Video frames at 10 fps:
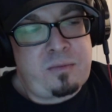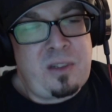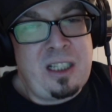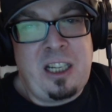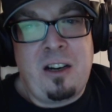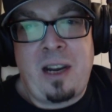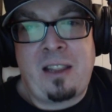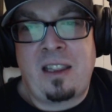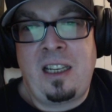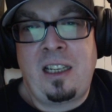I
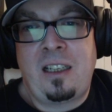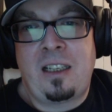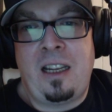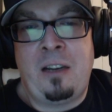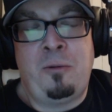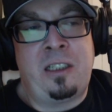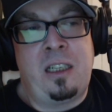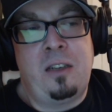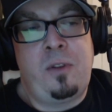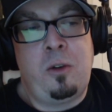think it would
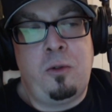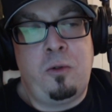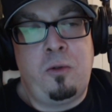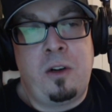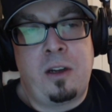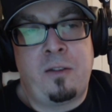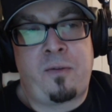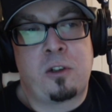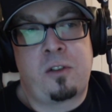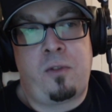give you,
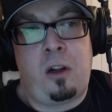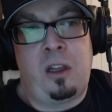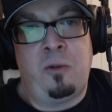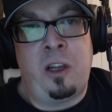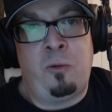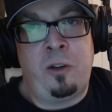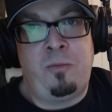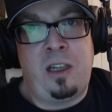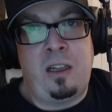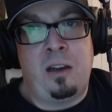first of all, it would
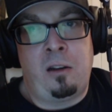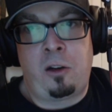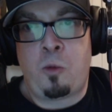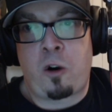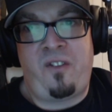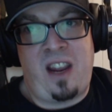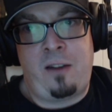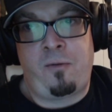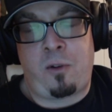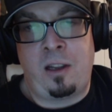be a little more
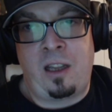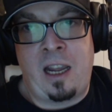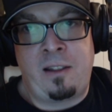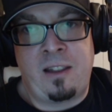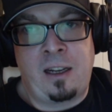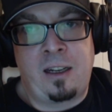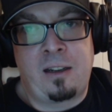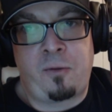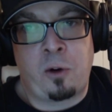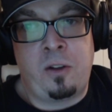fan-friendly, I think,
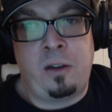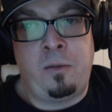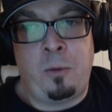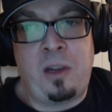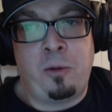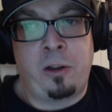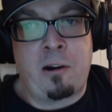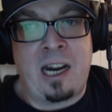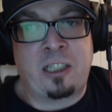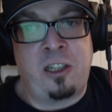for the people that
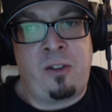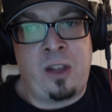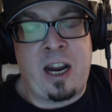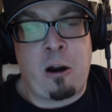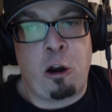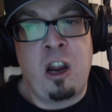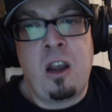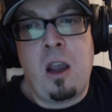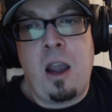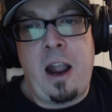are actually there.
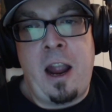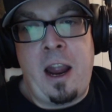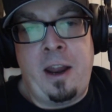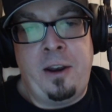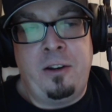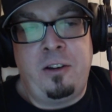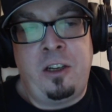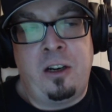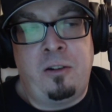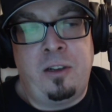And,
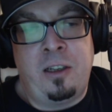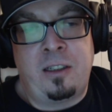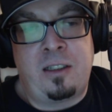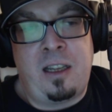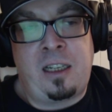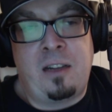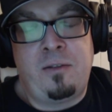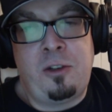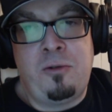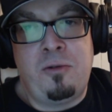it
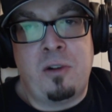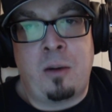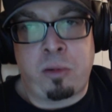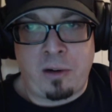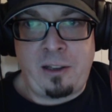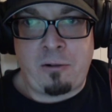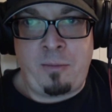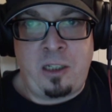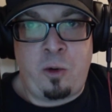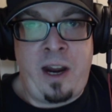gives you a breather
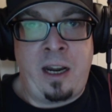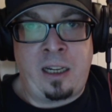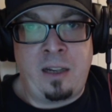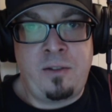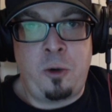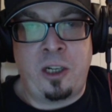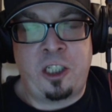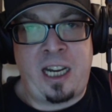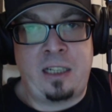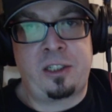in between, and it gives you a
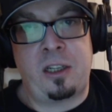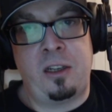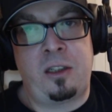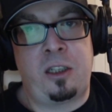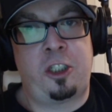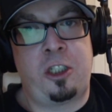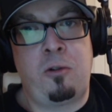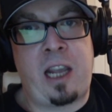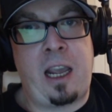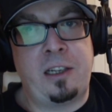chance to
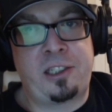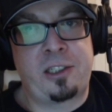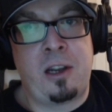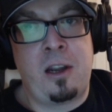showcase